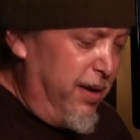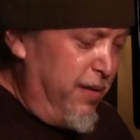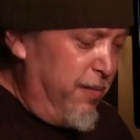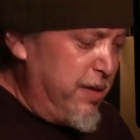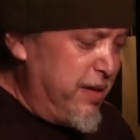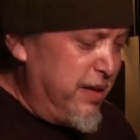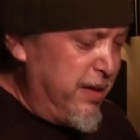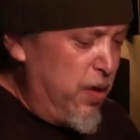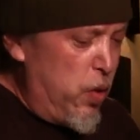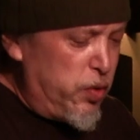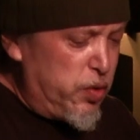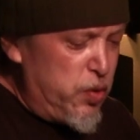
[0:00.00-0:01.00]
which is an
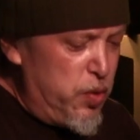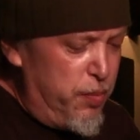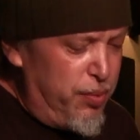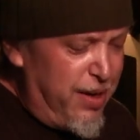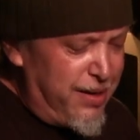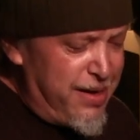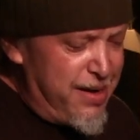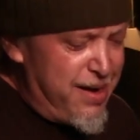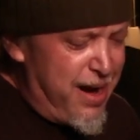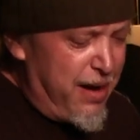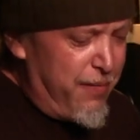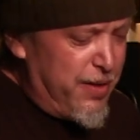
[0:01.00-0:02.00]
old school plugin.
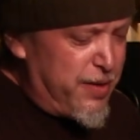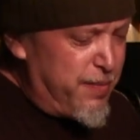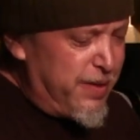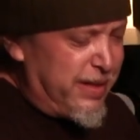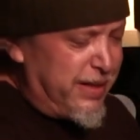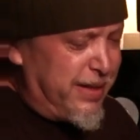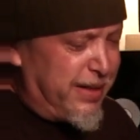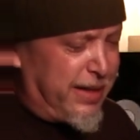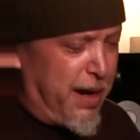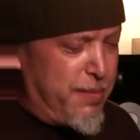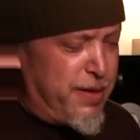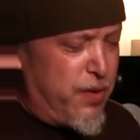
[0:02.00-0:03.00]
Native Instruments has just
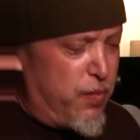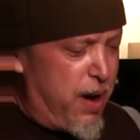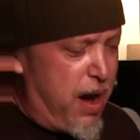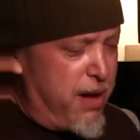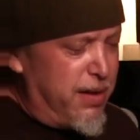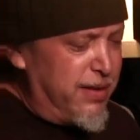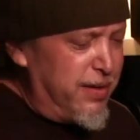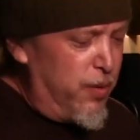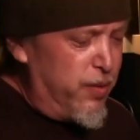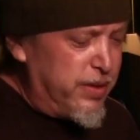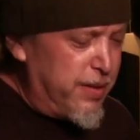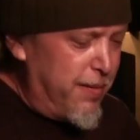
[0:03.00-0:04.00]
kept it around, and
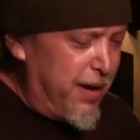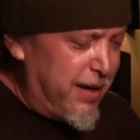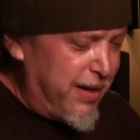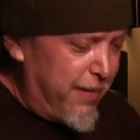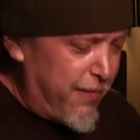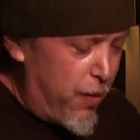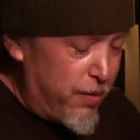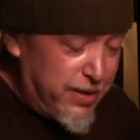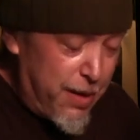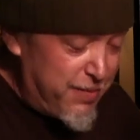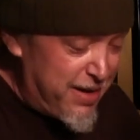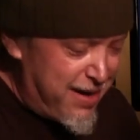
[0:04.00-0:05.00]
they've always
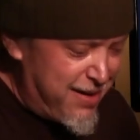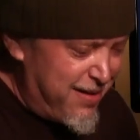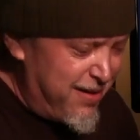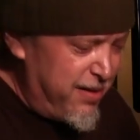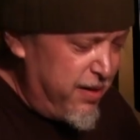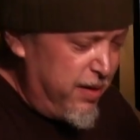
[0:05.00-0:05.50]
updated it.